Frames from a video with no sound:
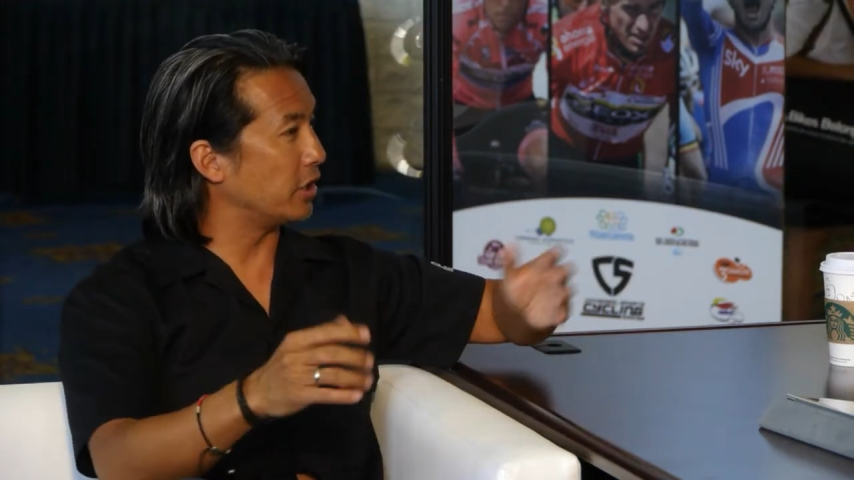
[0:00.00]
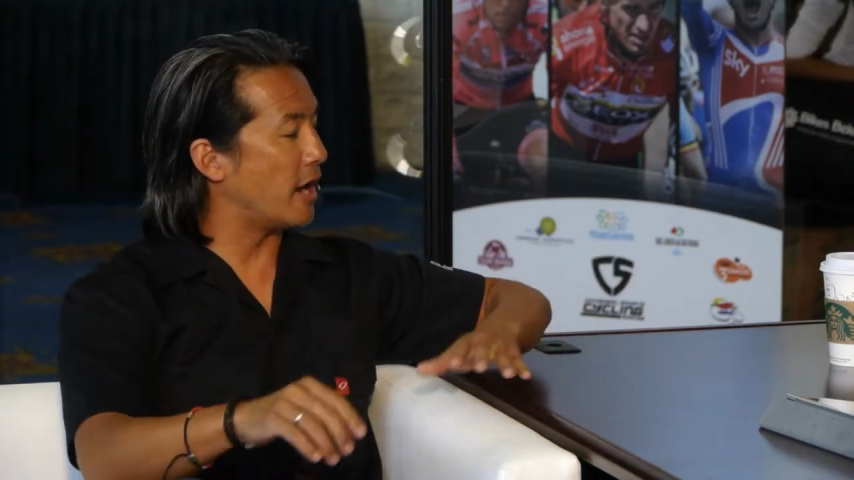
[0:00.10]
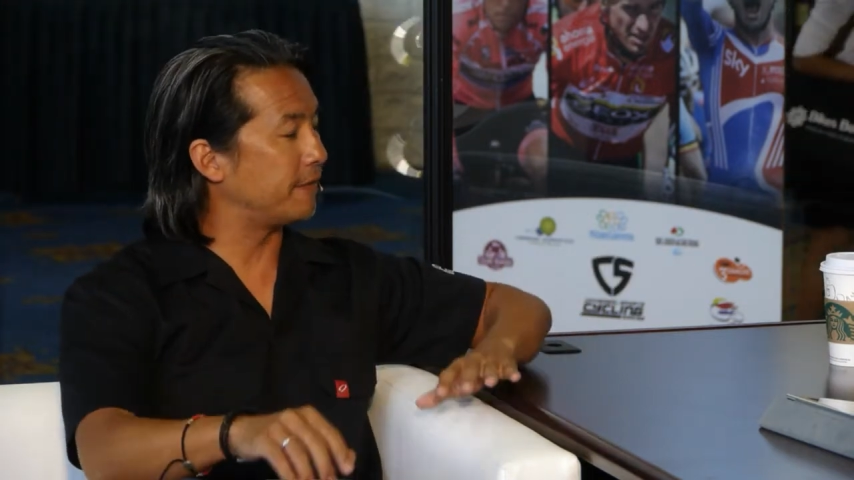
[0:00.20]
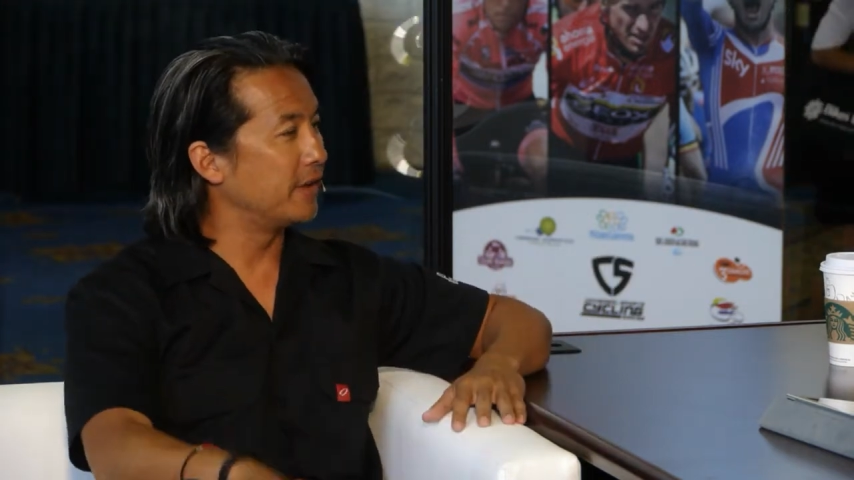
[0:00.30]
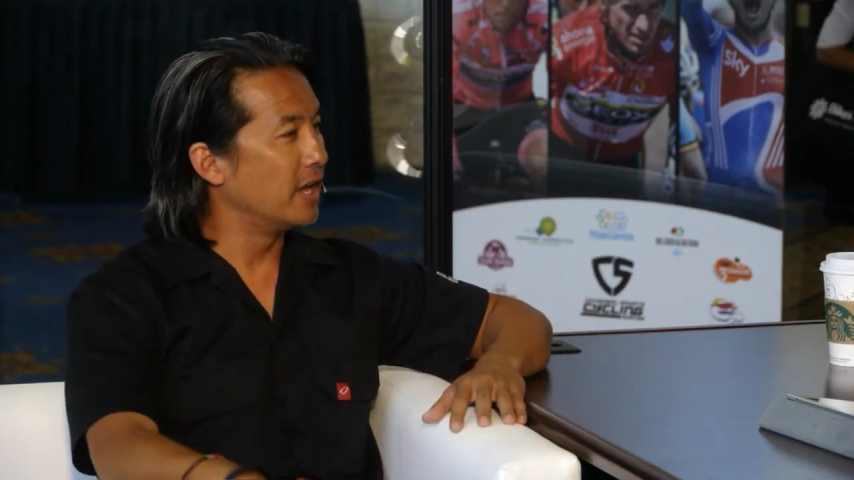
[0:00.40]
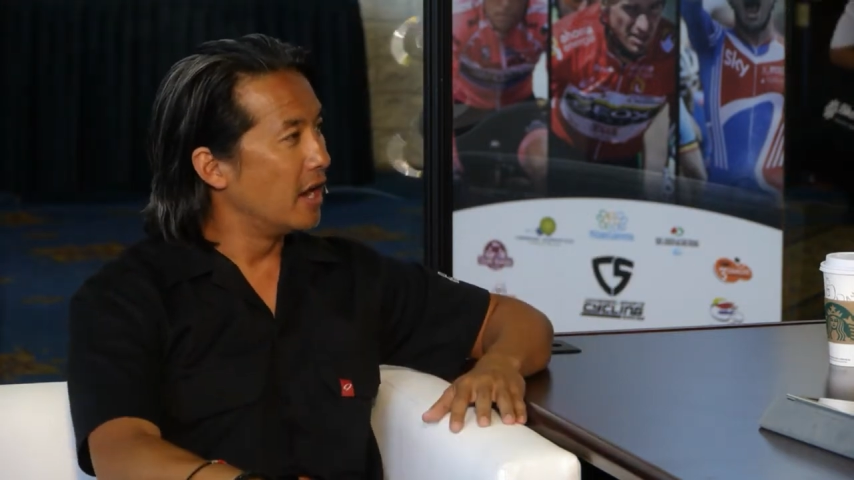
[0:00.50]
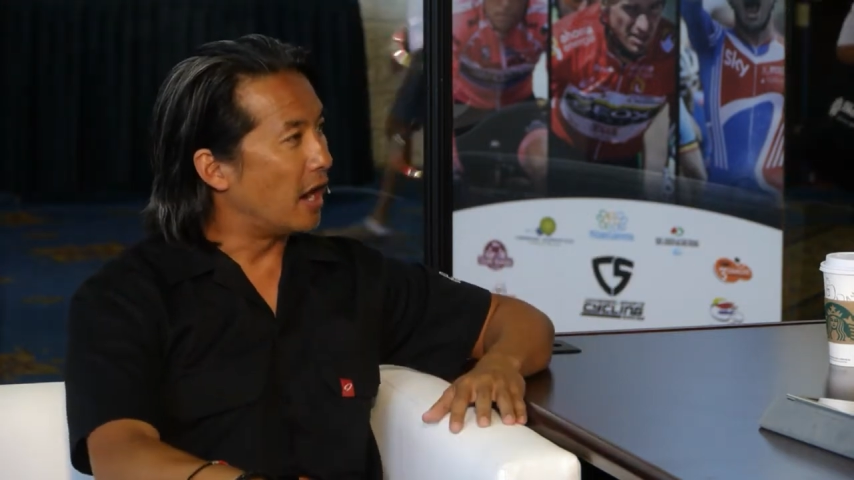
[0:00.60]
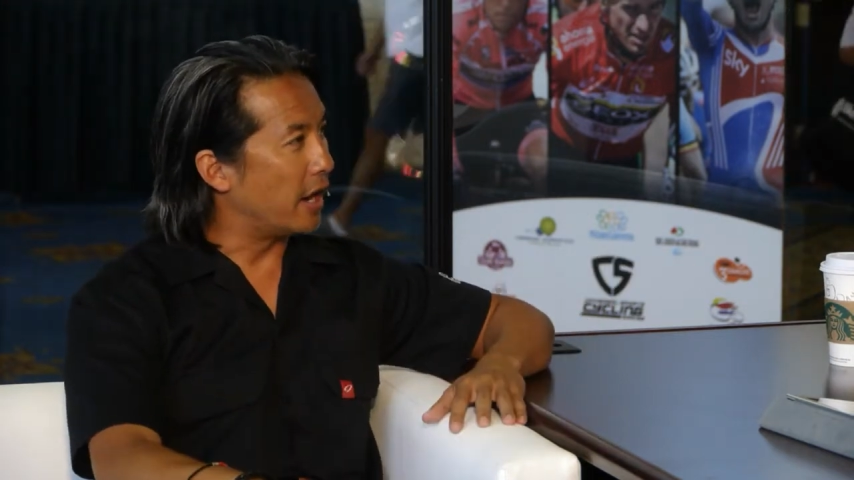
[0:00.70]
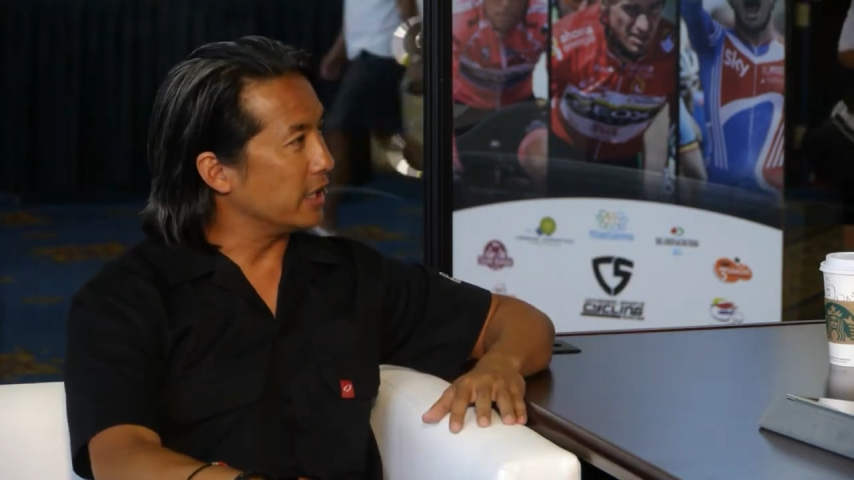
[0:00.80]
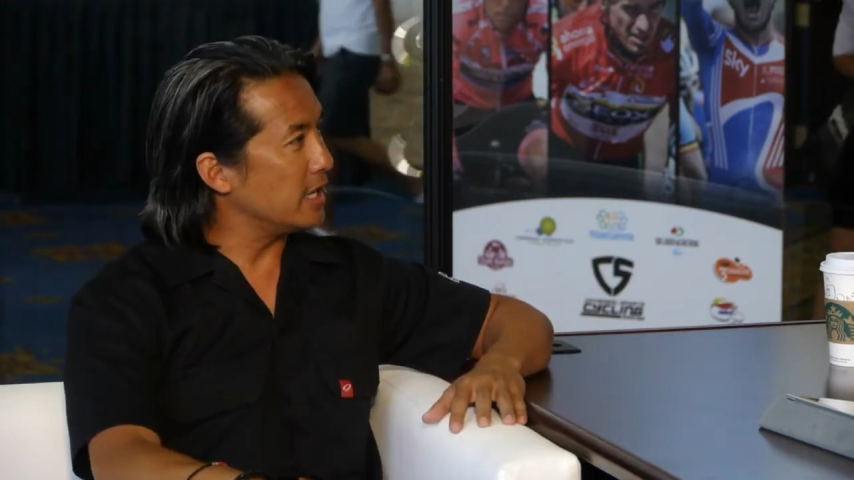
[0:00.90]
it off
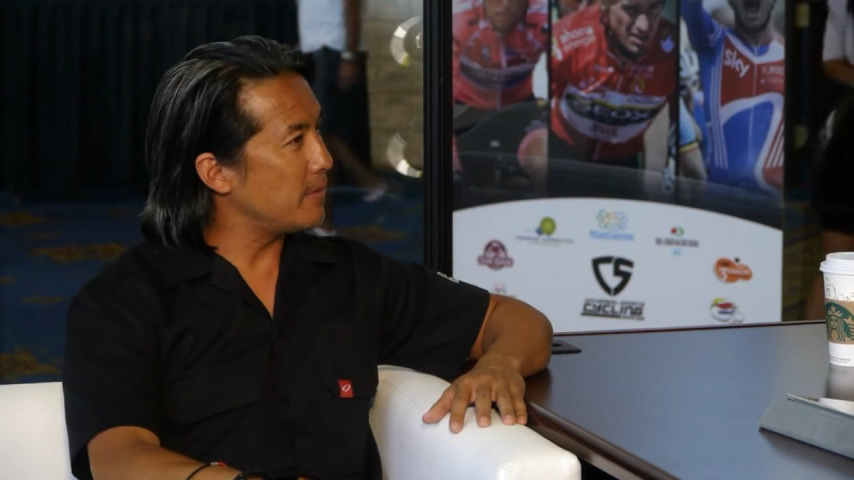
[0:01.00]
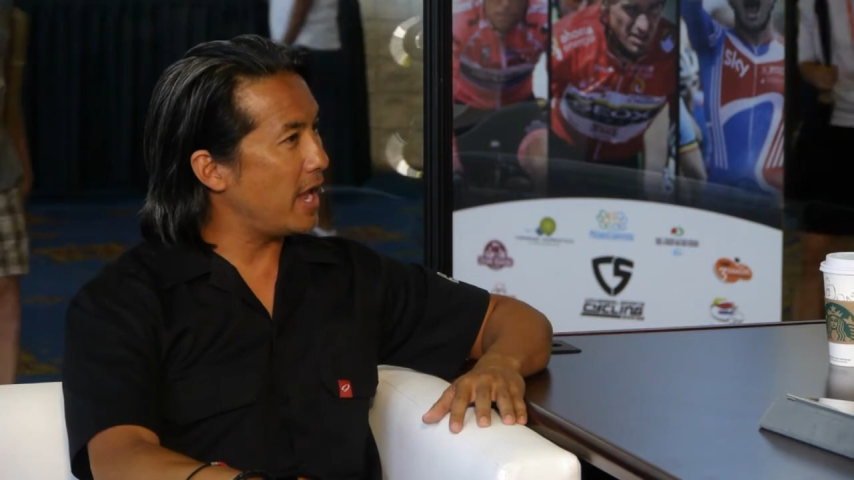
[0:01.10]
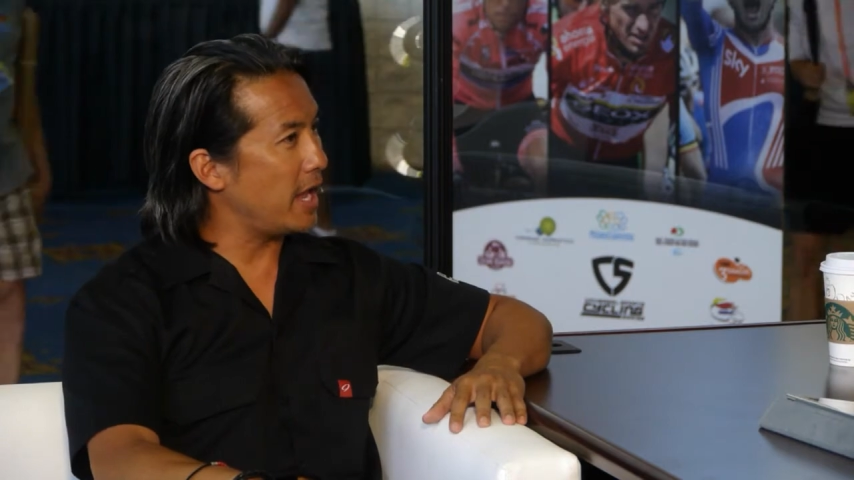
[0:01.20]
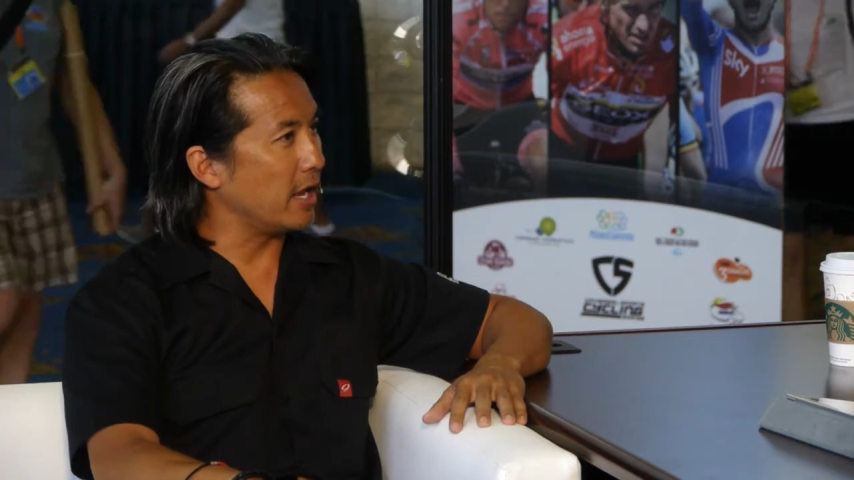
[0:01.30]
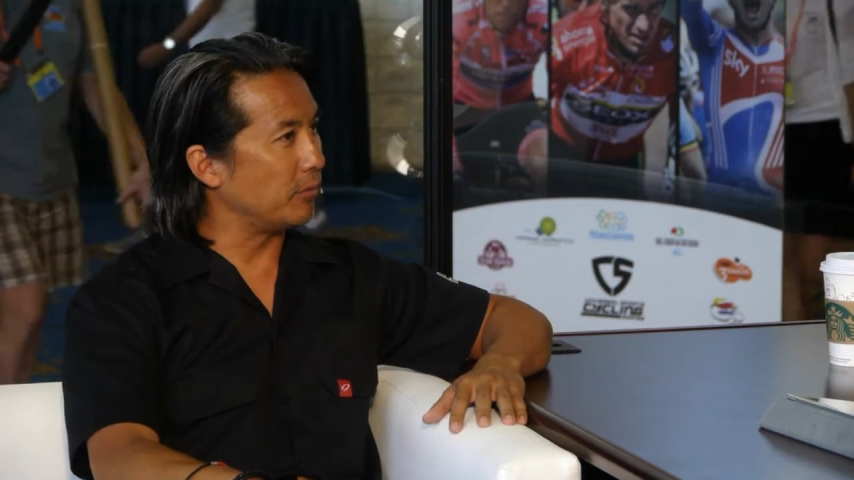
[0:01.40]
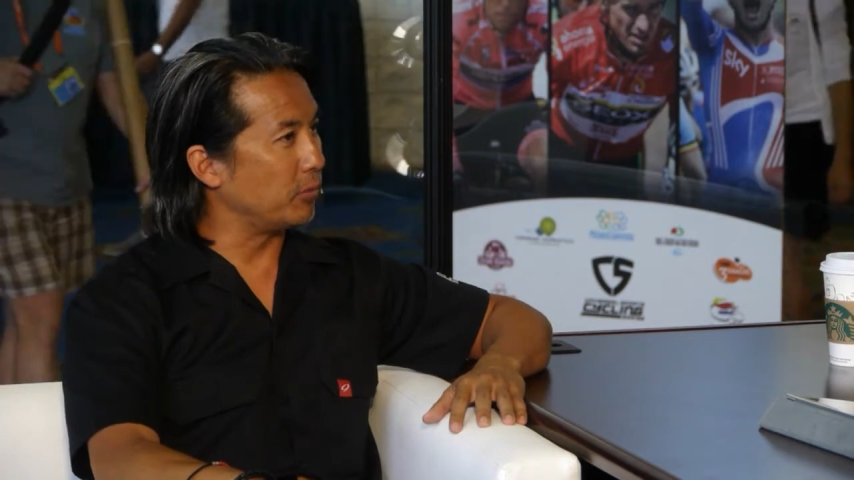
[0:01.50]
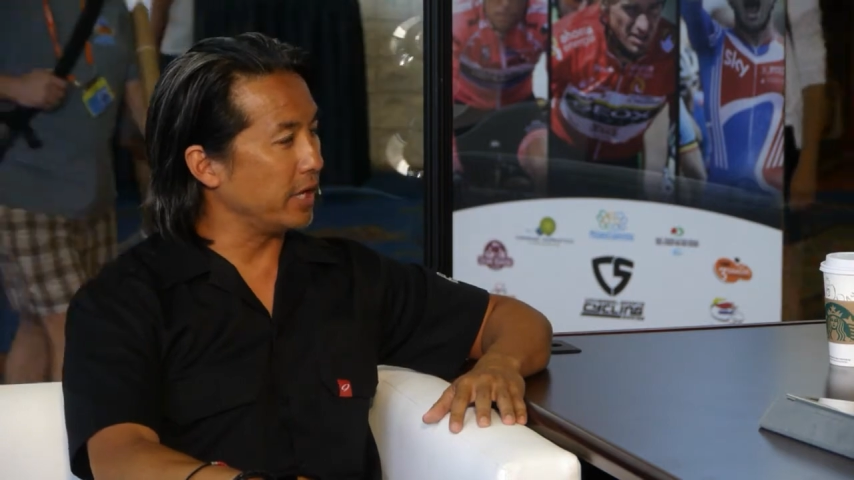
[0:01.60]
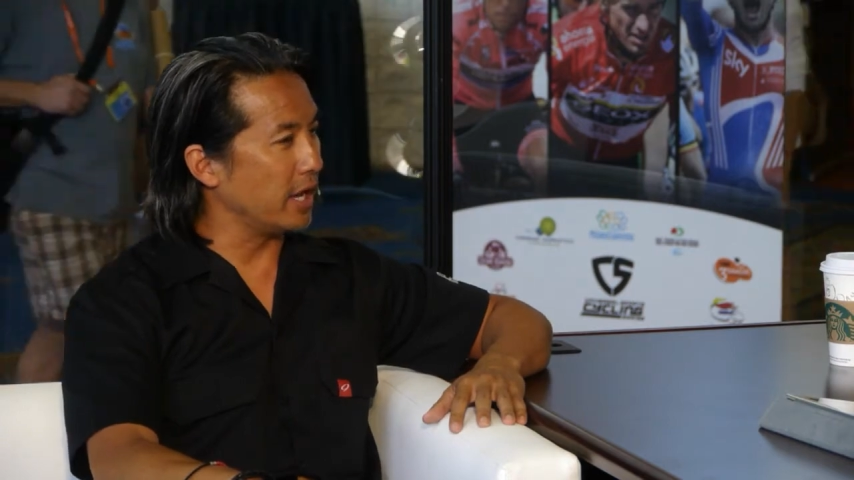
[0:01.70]
on eBay, and